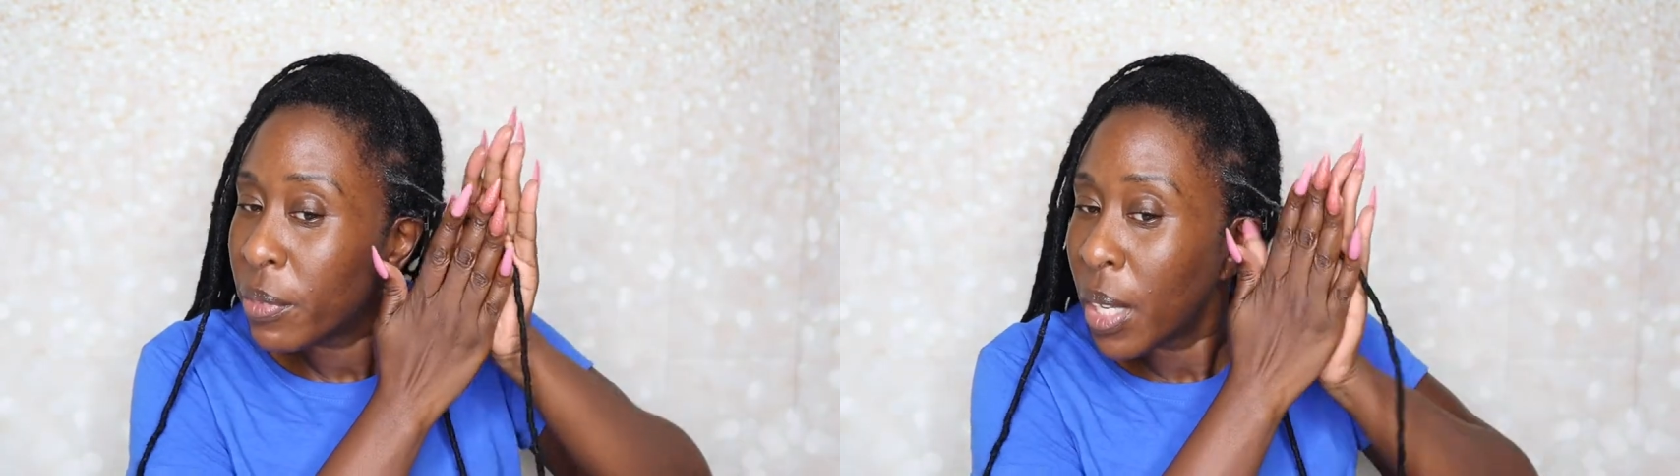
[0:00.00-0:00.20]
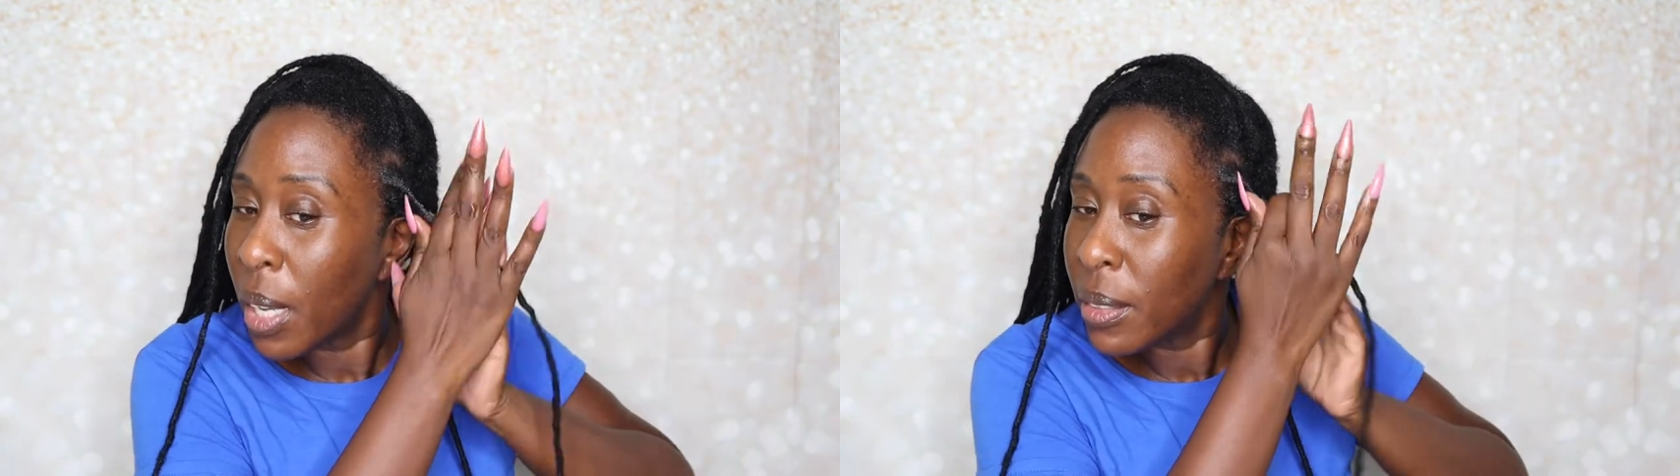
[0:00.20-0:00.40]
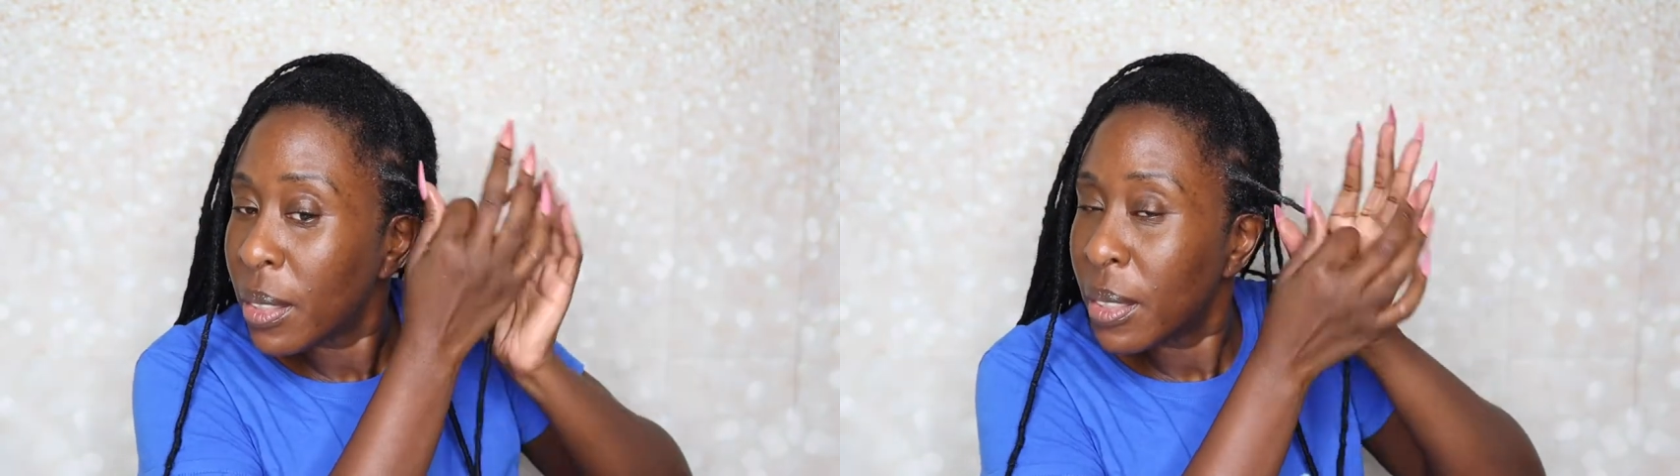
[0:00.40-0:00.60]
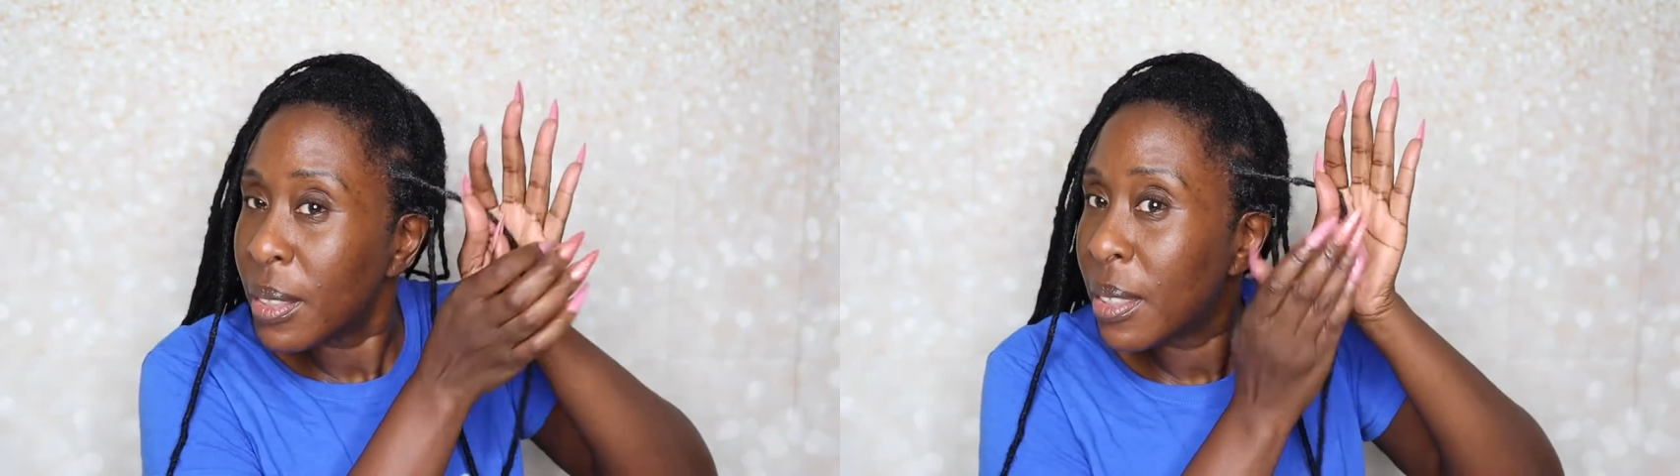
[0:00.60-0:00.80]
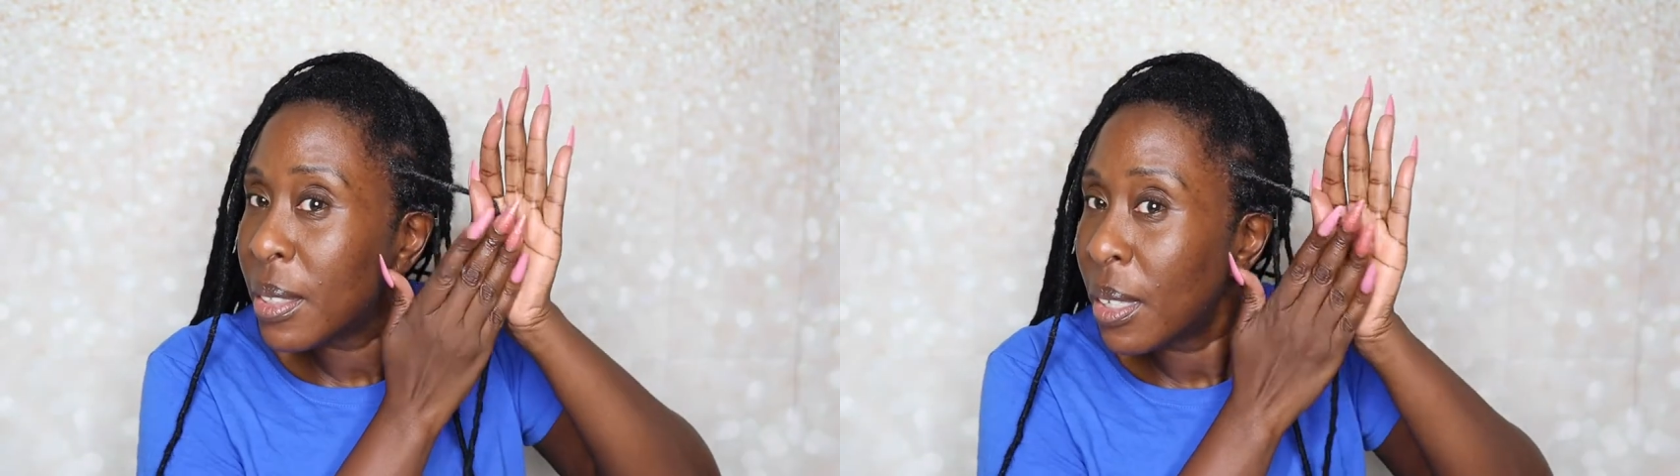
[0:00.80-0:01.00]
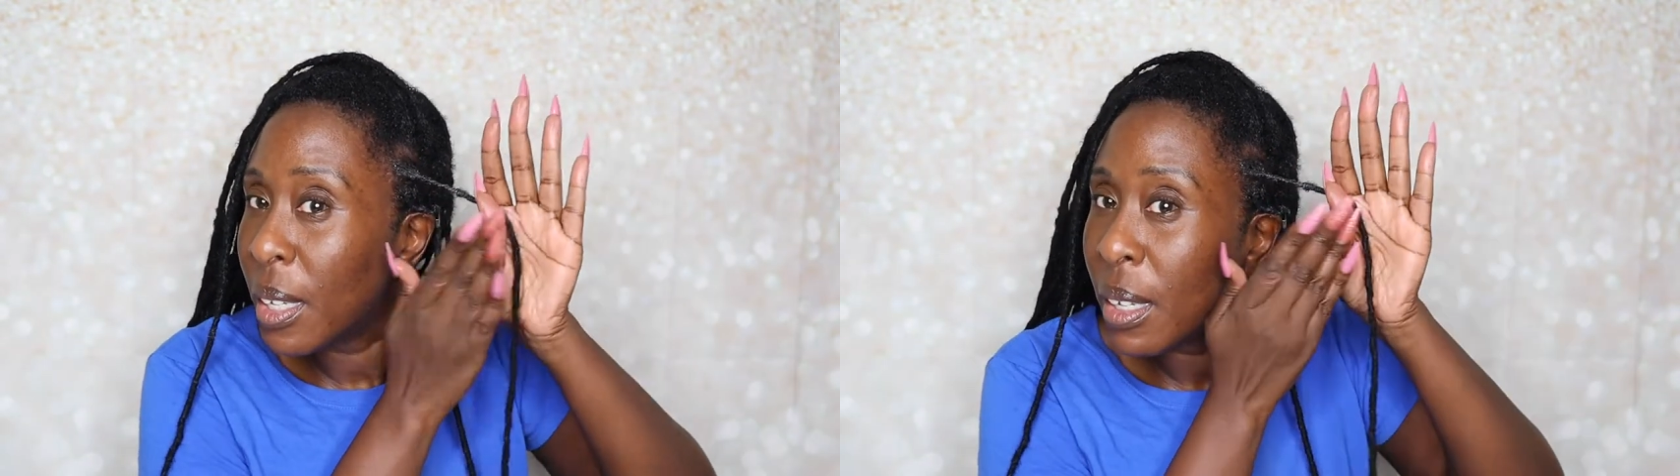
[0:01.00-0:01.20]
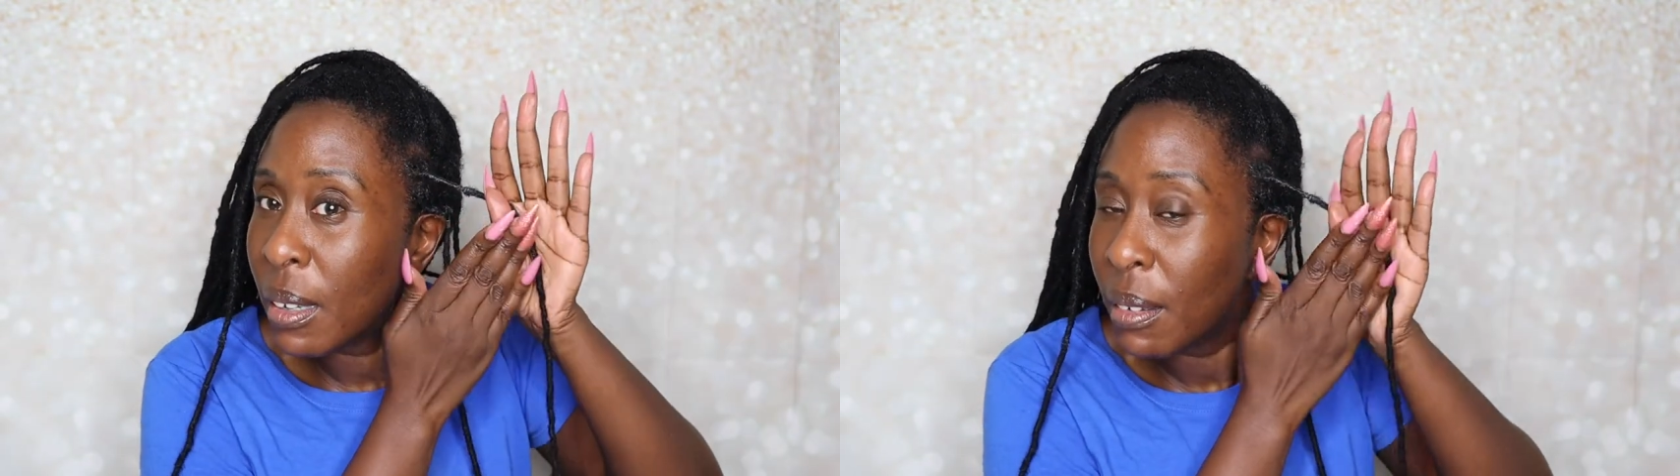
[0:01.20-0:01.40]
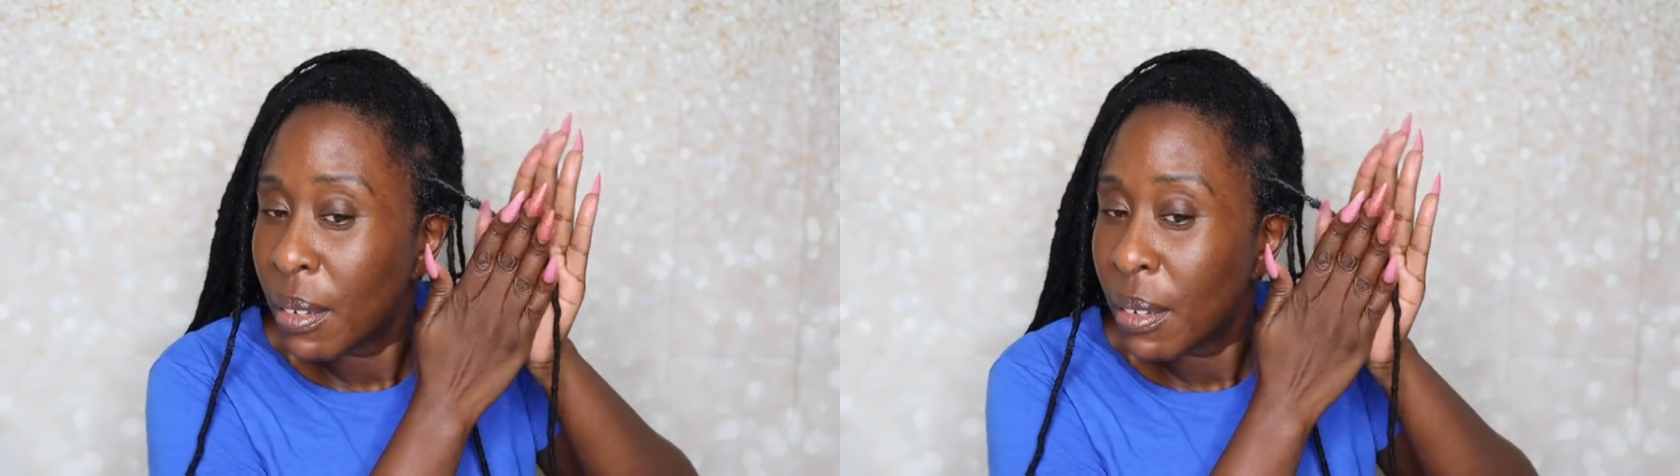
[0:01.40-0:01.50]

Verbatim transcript: guys can see